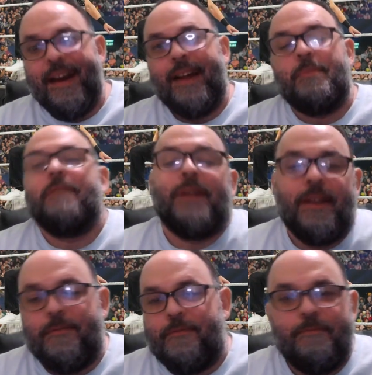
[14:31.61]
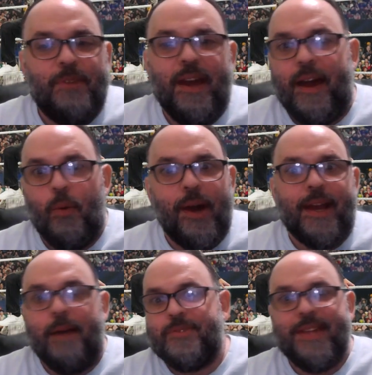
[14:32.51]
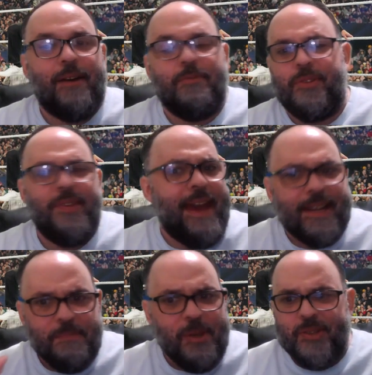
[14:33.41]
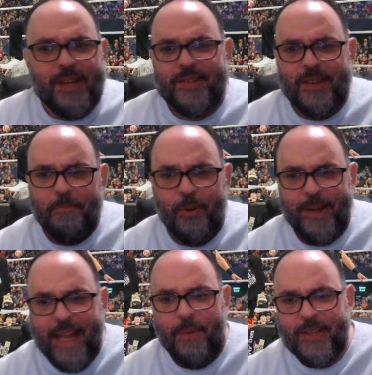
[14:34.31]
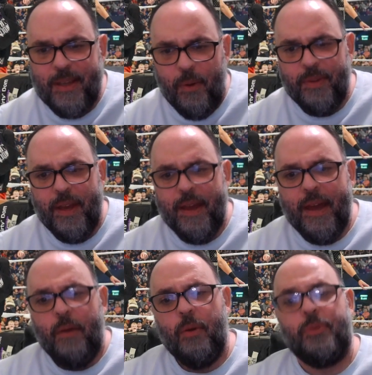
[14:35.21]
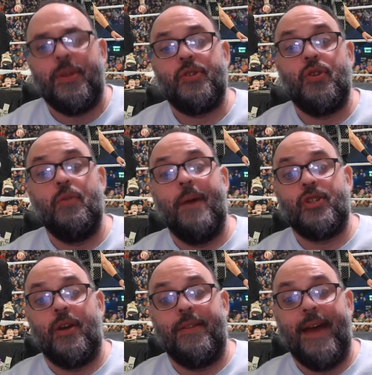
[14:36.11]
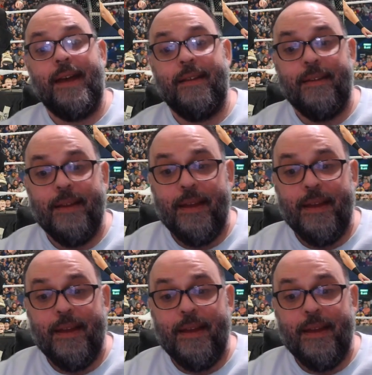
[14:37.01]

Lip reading: It'd be funny if DIY comes down with DX music at some point. Anyways, I won't think too much on that.